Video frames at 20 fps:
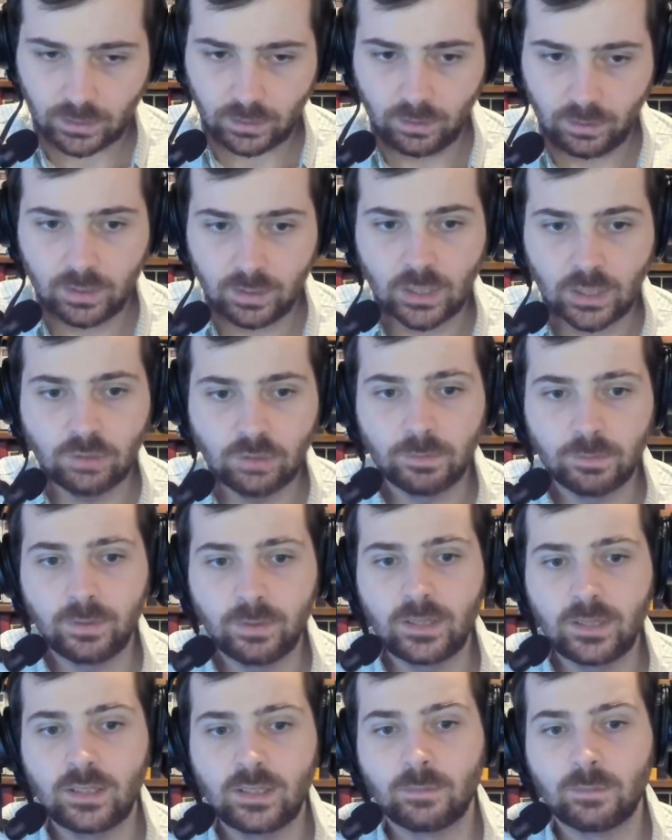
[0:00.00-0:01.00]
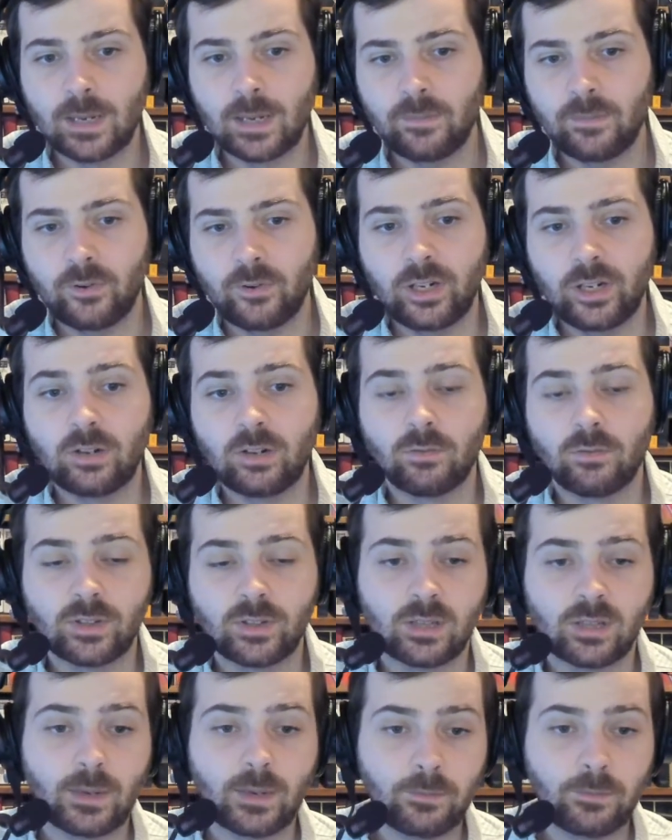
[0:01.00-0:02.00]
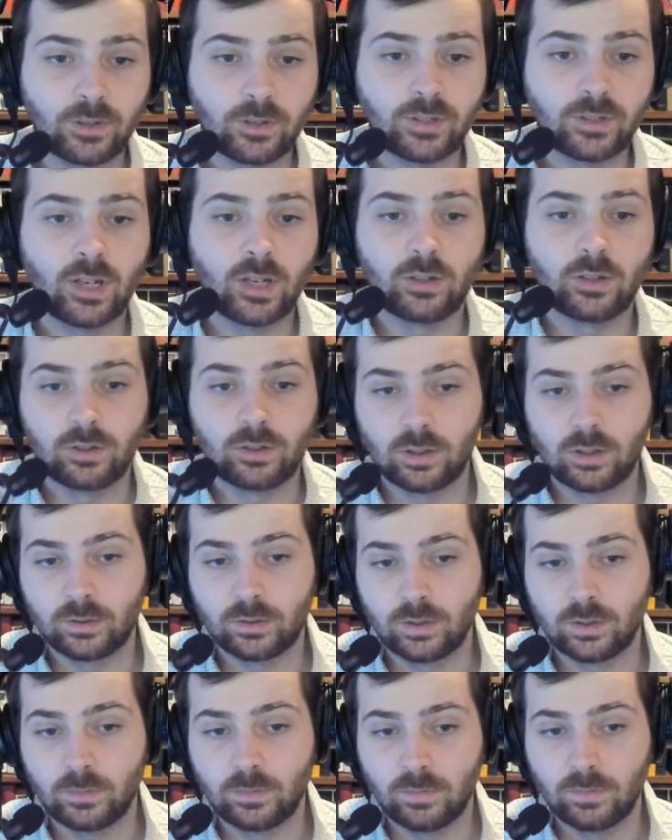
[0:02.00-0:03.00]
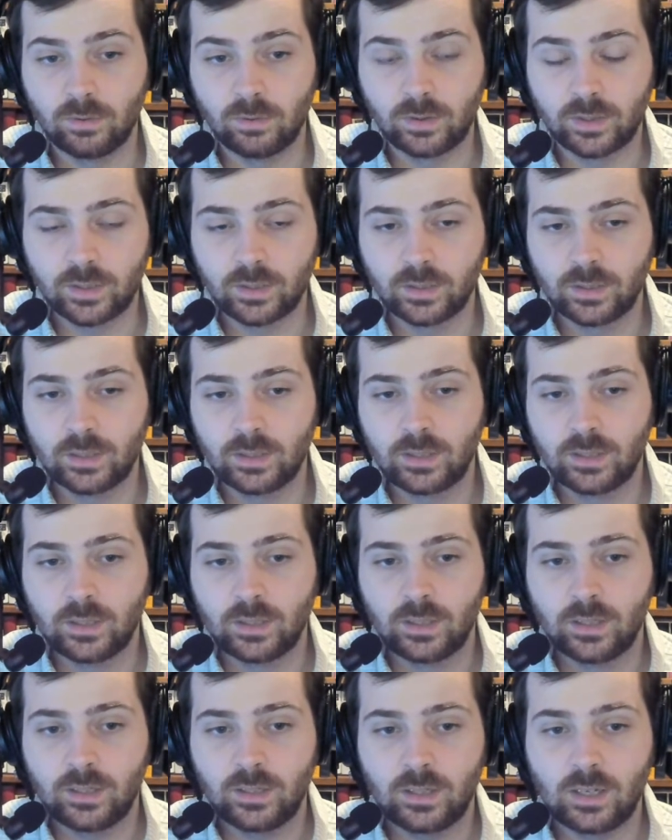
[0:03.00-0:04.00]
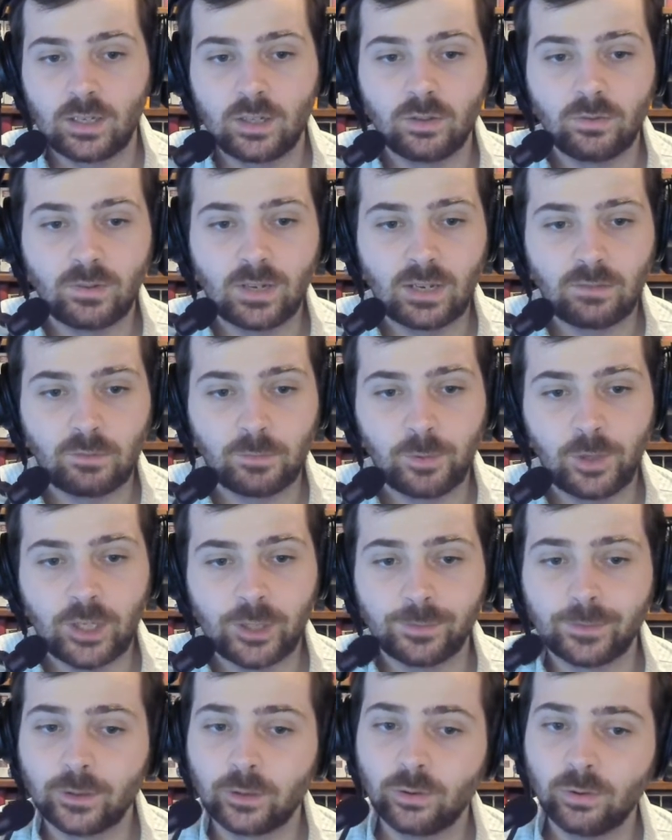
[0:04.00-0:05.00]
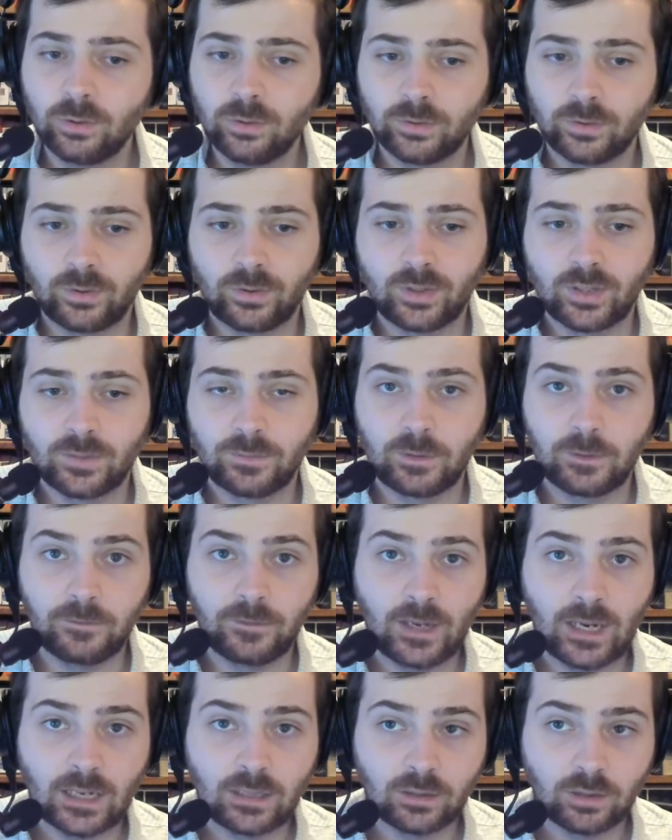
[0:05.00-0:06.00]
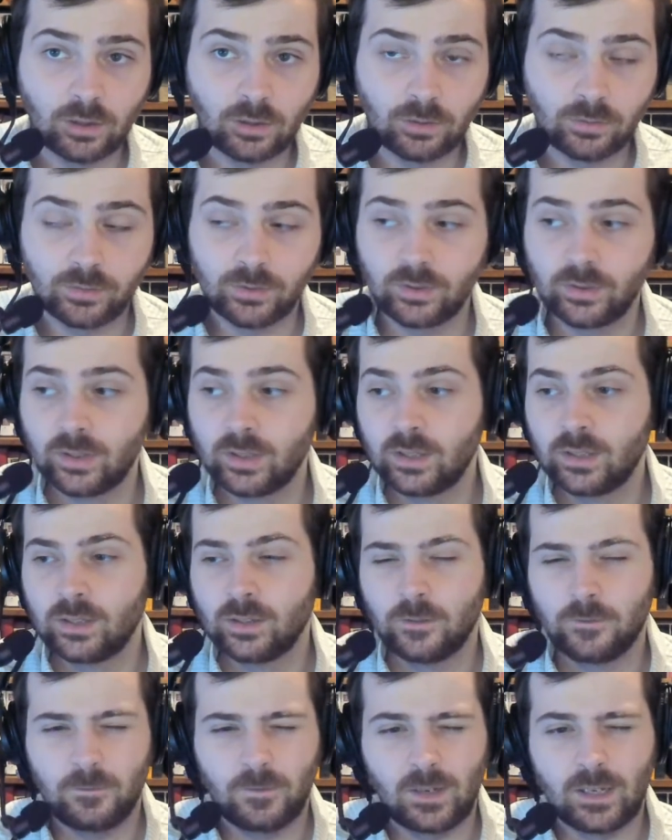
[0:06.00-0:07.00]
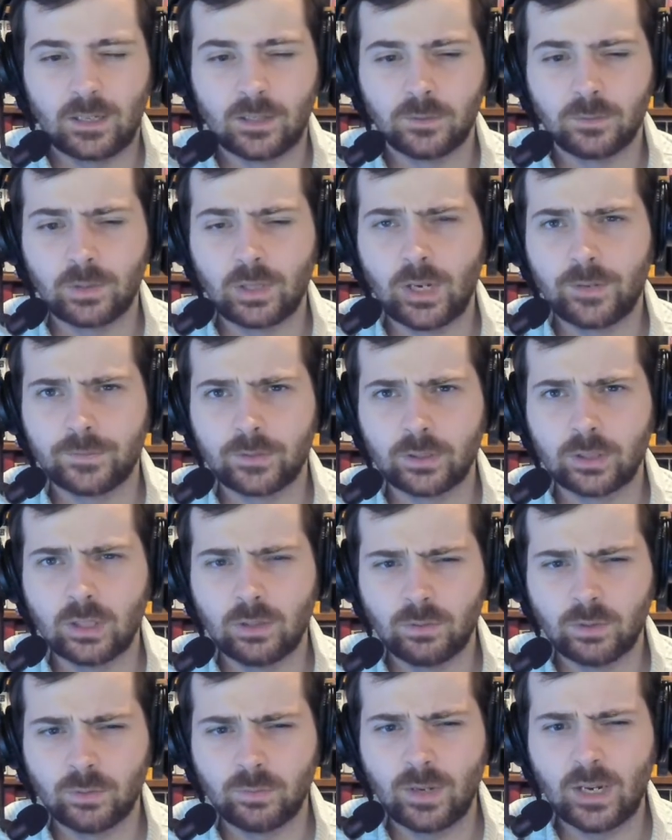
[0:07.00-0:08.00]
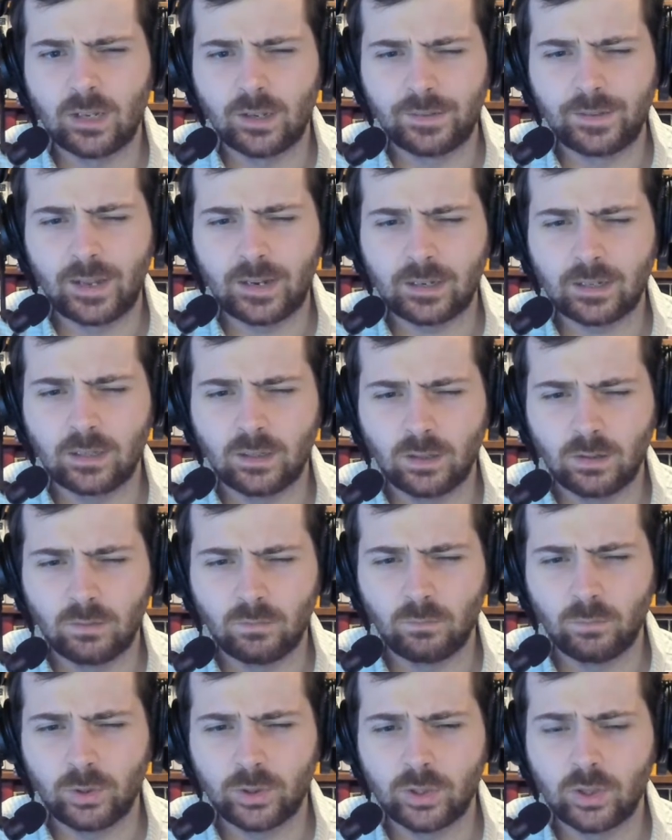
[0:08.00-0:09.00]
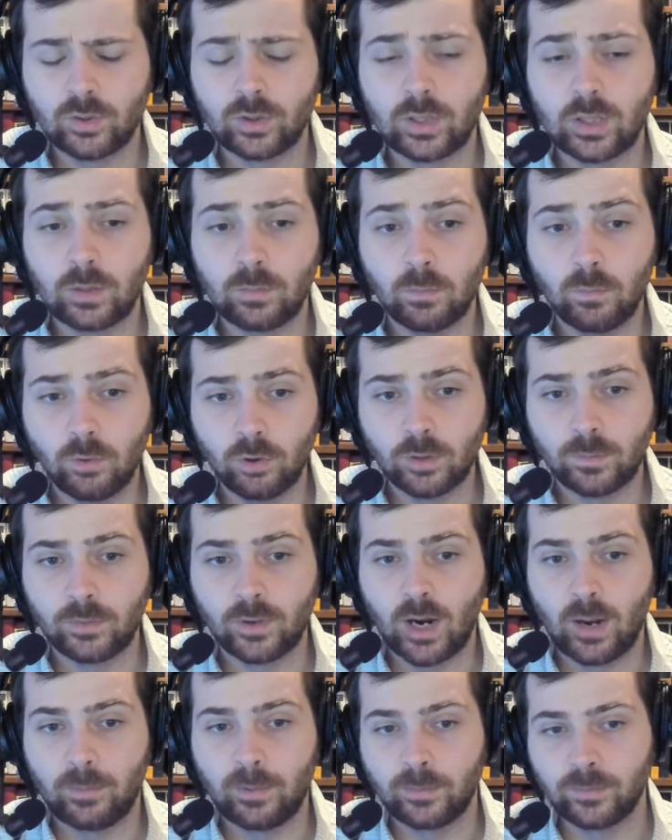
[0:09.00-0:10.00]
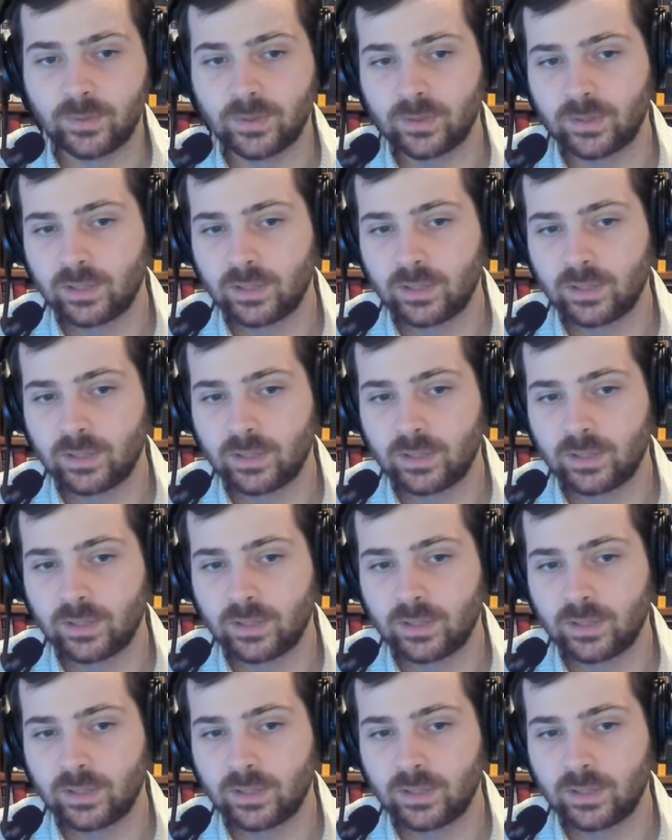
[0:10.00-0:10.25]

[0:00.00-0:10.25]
Can you replace the memory, or is the memory soldered onto the board? Can you get replacement coolers if the fan goes? Fans will often go as well, and that can result in more problems.